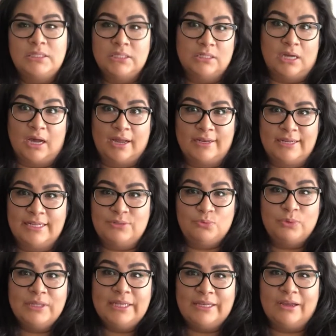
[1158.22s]
it's not.
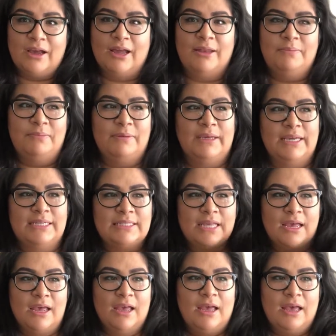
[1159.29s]
It's really not because
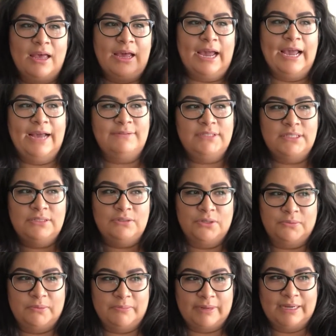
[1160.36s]
I had to,
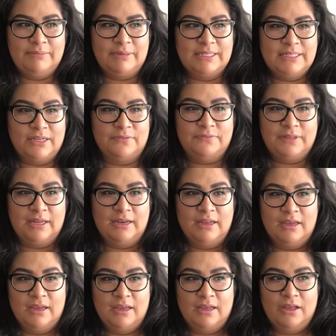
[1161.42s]
to remind myself that
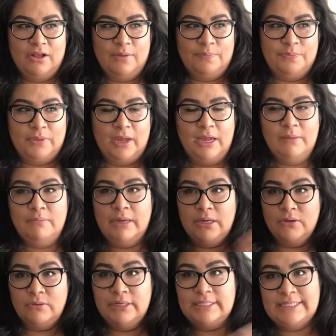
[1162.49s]
I am
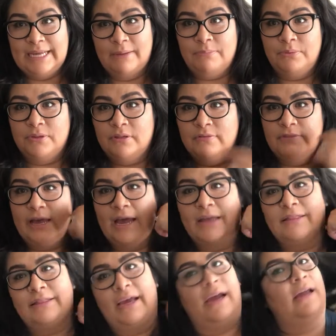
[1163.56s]
my own example of
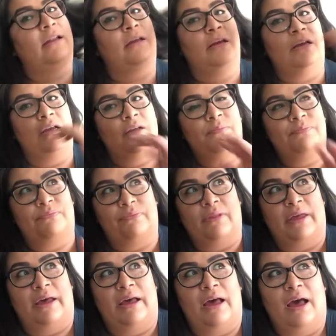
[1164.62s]
that, that
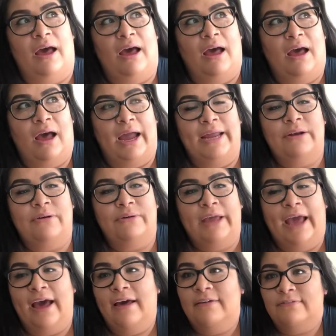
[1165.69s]
I don't
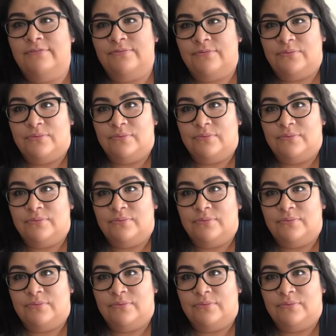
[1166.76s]
have